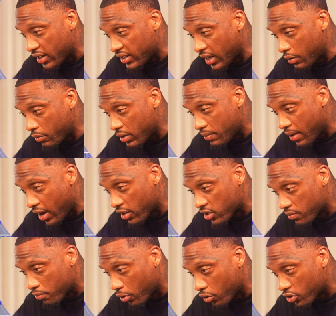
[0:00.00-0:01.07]
Then we
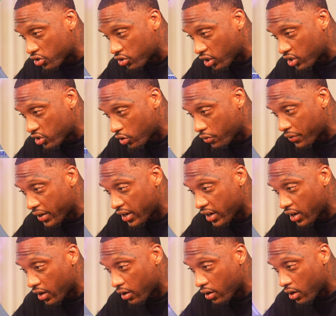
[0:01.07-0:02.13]
bounced, broke structure over
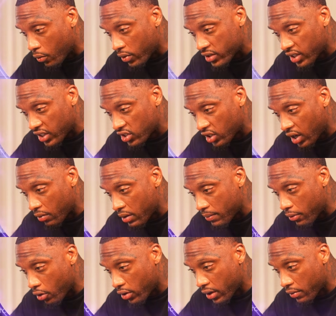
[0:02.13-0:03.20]
here. Once I saw that we
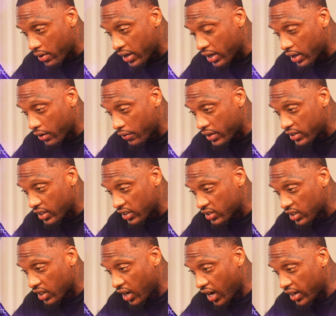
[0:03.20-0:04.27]
broke and we're getting a retest
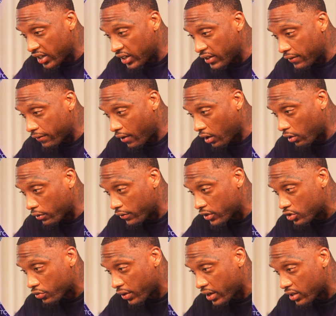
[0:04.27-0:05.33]
here, I literally followed the
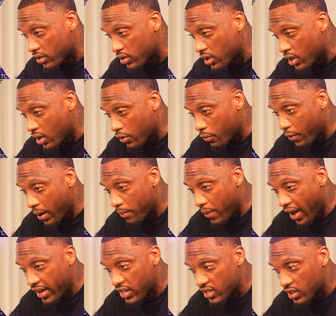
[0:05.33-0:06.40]
trend right
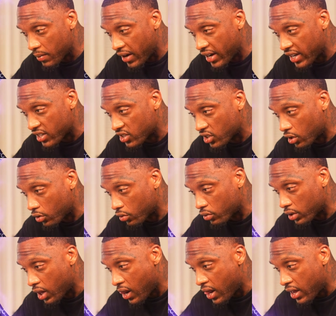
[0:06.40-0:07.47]
back into my next
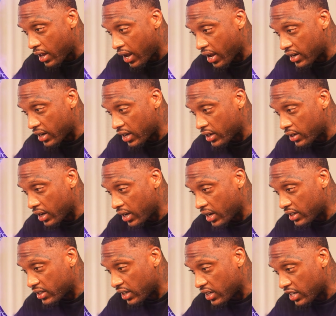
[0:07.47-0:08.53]
zone. And then
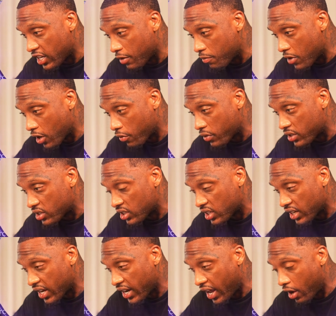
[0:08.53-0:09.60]
it didn't give me a reason to
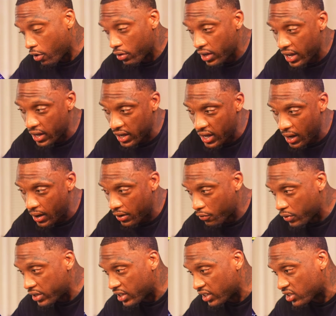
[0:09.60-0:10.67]
get out. It
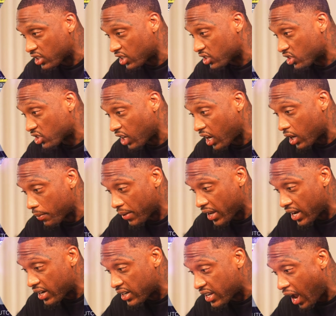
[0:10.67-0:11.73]
retested and shot up
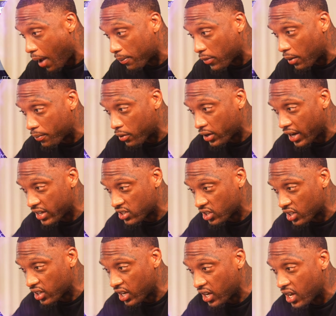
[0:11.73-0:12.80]
and gapped up on that
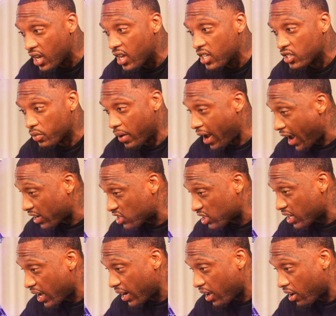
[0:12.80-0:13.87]
Sunday to where I actually
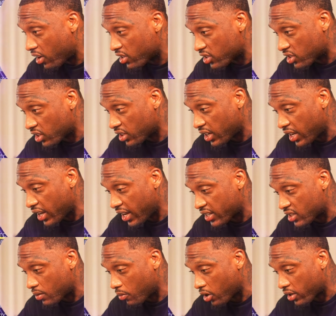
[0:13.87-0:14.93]
got out on Sunday
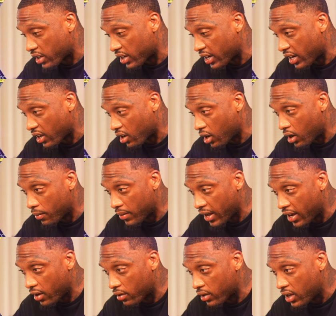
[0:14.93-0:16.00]
as the market kind of calmed
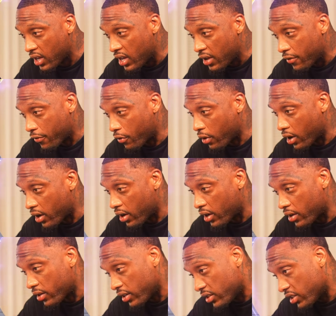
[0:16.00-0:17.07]
down for an
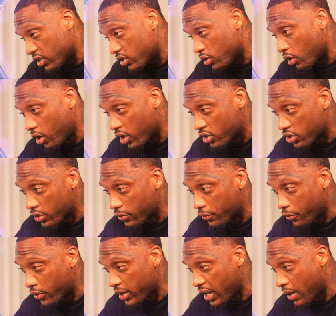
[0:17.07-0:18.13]
additional
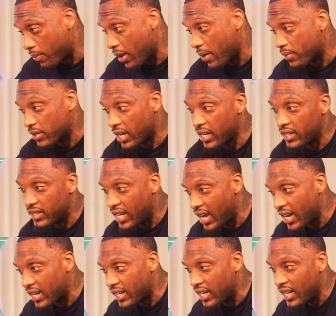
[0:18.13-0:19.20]
148 pips. And
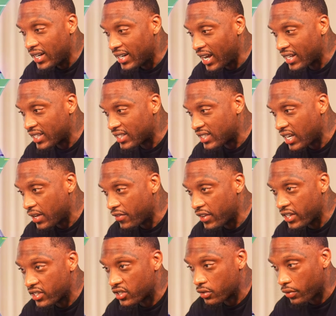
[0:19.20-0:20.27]
then, not to say
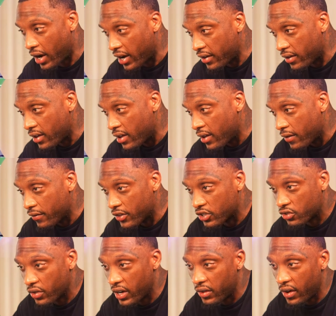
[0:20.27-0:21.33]
this, right? This
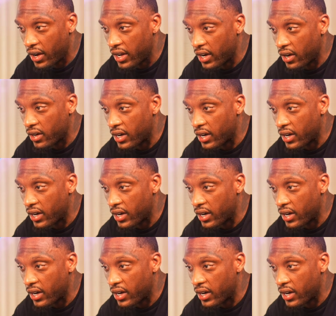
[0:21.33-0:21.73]
trade right here.